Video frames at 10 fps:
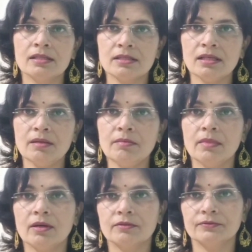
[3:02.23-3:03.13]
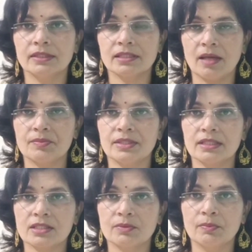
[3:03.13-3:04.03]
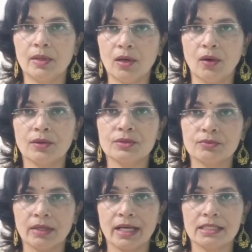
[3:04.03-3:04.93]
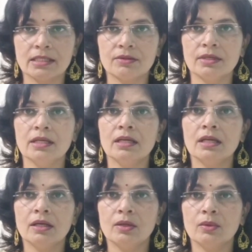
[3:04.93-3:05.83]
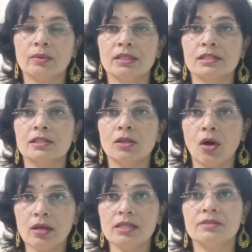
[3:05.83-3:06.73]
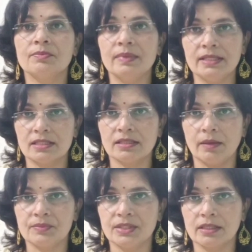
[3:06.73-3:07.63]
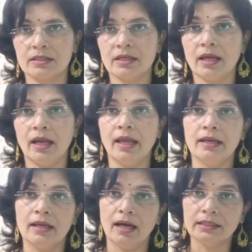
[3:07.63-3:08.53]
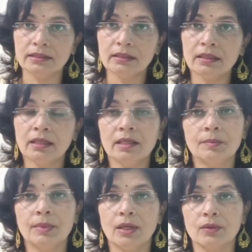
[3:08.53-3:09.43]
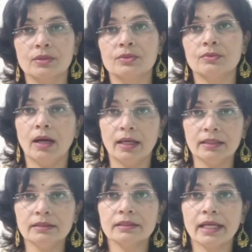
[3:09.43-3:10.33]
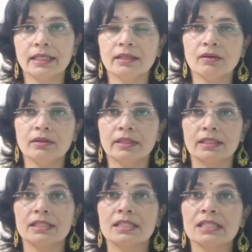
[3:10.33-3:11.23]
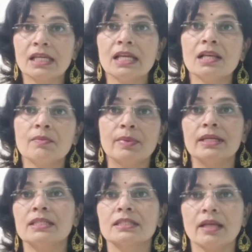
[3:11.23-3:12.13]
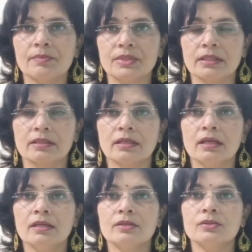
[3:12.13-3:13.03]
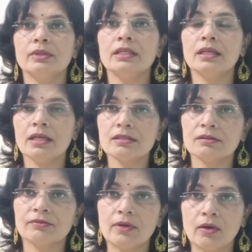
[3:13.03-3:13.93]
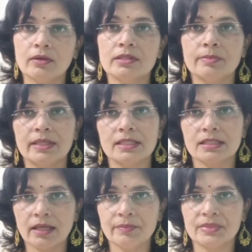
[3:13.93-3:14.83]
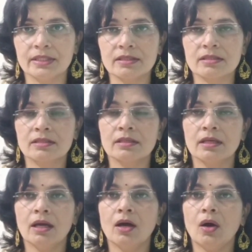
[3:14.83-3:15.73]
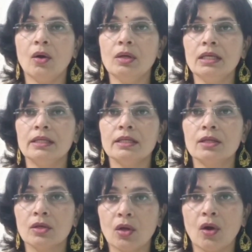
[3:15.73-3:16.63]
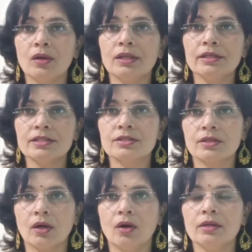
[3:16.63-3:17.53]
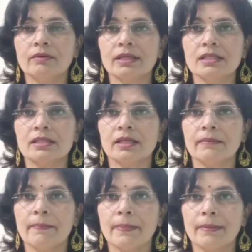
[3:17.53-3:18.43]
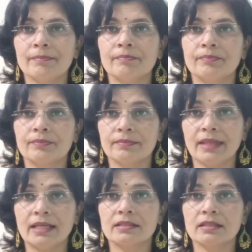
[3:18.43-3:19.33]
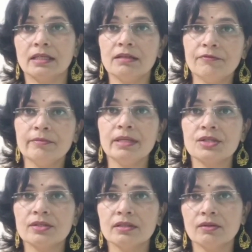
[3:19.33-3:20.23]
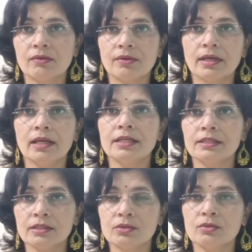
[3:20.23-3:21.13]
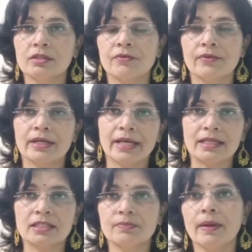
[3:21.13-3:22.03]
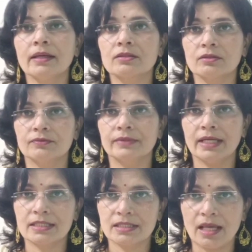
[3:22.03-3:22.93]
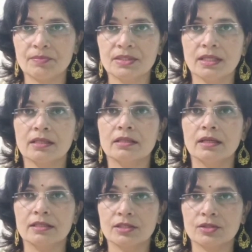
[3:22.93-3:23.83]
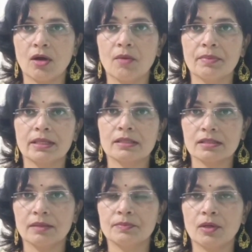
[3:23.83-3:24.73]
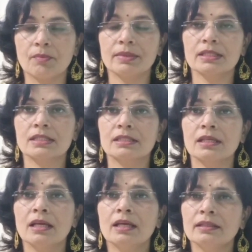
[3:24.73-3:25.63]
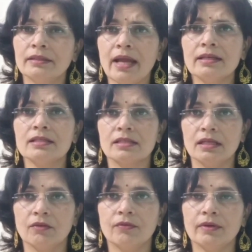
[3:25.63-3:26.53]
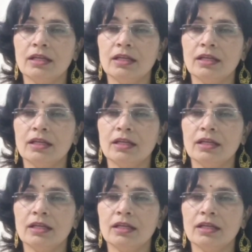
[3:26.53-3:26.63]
Some of the subjects belong to a category known as knowledge-based subject, and other belong to another category, that is skill-based subject. So in case of knowledge-based subjects, only knowledge, or you can say that information related to different aspect of that subject, its topic, subtopics, that is enough.